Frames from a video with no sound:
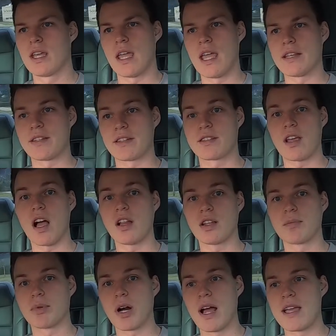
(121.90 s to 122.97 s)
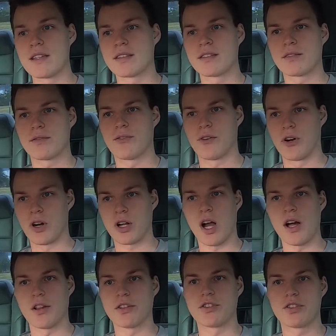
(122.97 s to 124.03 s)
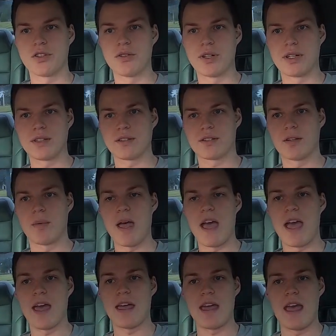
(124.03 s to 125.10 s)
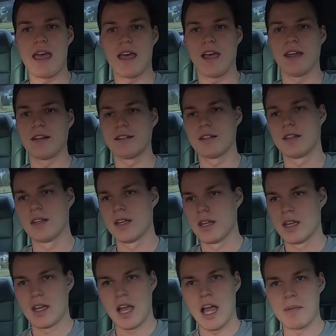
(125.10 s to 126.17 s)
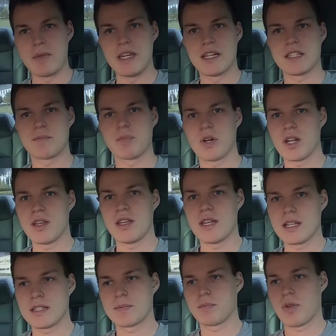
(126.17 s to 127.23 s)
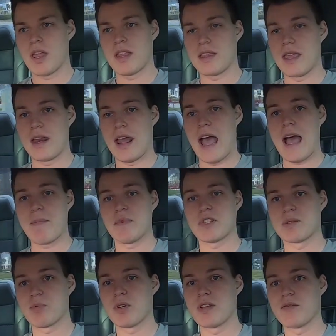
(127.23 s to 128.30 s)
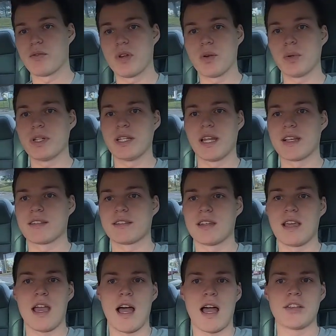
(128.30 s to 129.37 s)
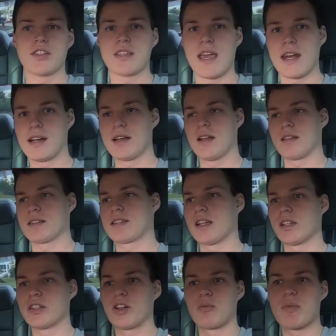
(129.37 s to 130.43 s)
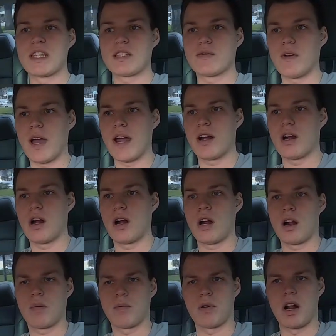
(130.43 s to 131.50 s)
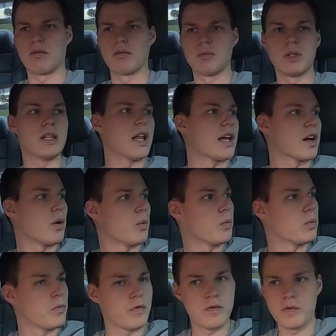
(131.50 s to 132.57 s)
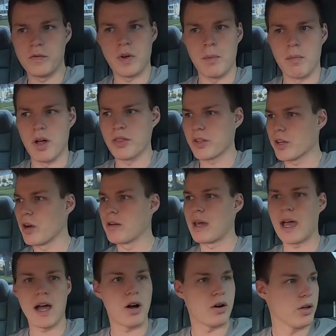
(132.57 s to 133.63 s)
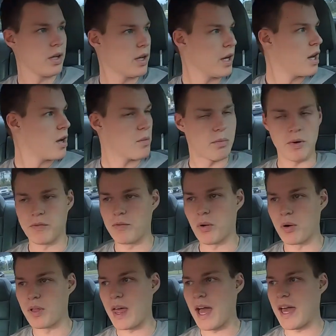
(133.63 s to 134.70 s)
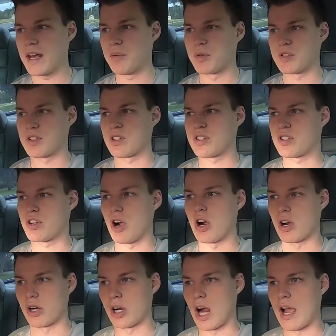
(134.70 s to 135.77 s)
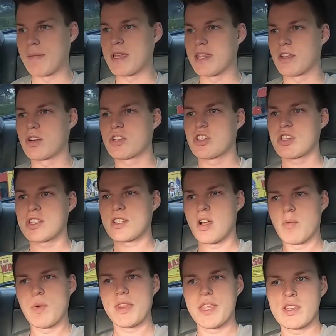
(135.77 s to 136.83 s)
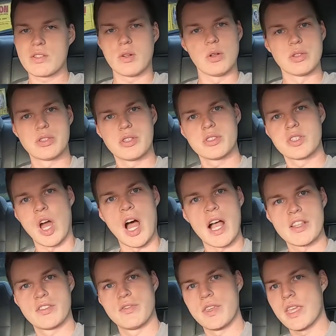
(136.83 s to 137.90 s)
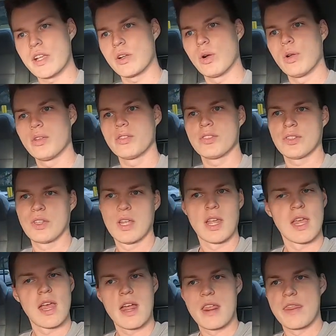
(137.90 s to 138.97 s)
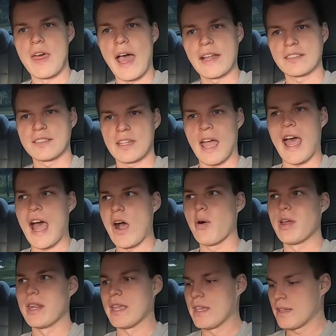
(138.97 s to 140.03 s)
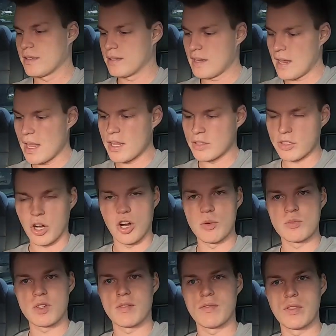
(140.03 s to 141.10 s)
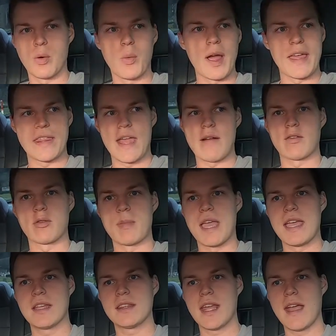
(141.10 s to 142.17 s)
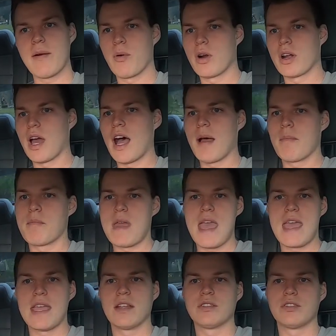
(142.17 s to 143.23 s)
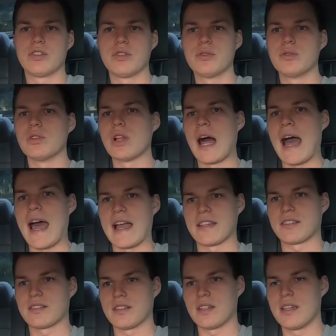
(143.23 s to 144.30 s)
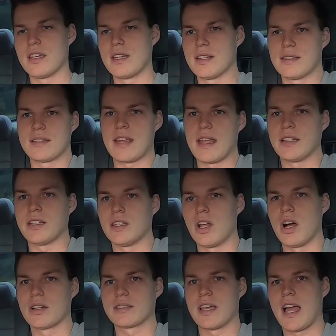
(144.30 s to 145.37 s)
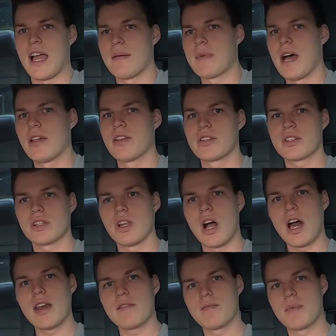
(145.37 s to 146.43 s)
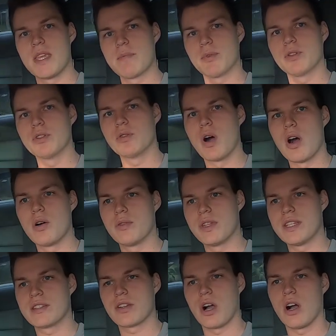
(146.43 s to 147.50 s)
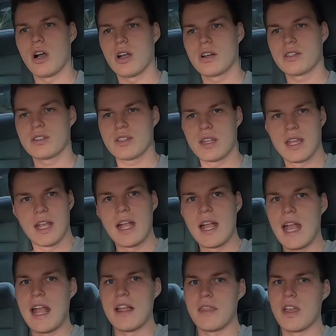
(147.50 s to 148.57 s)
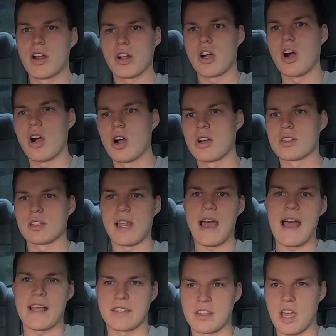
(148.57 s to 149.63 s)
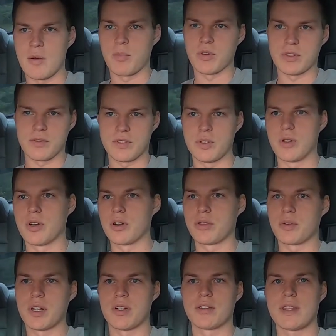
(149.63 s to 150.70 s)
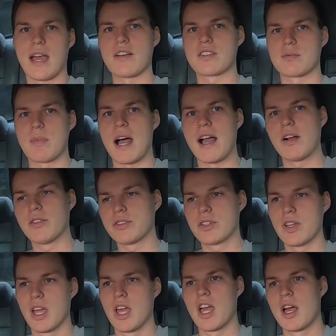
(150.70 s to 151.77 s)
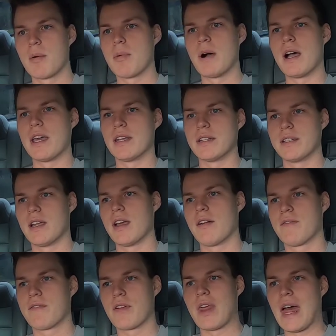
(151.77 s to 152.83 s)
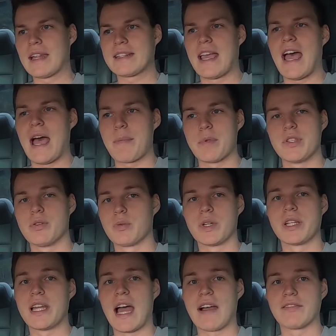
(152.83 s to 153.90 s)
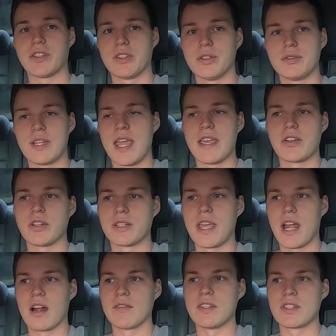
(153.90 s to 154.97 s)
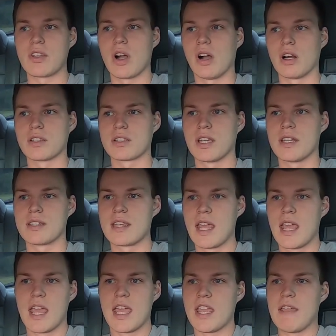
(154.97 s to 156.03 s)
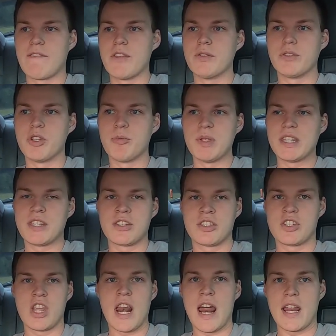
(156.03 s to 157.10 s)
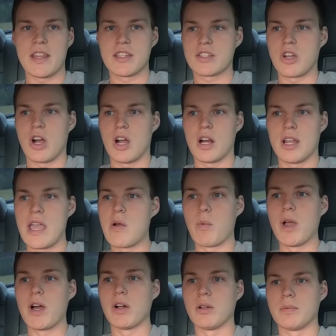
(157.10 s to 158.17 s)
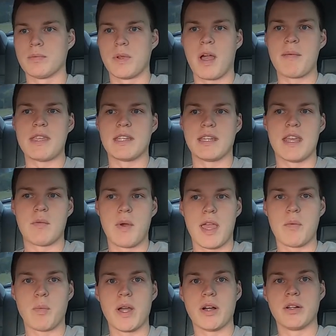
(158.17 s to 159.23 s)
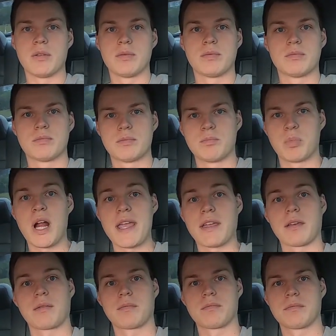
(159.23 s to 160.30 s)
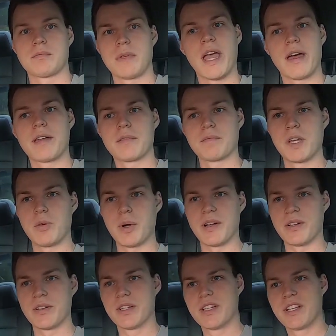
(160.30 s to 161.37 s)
It's a solid price for a college student to pay, and I mean, it happens pretty frequently. Like, I just had a cylinder misfire probably like a month ago now. Before that, it was the starter. I mean, there's just, with these older Dodge vehicles, that's how it is in terms of the way they were made. They were not made to last an insanely long time. Now, there's a lot of people who own these cars, and their cars last upwards of 200, 300,000 miles. But for that to happen, you really have to take good care of these cars, because if you do beat the shit out of this car, it will, I mean, it will break. Yeah, it will.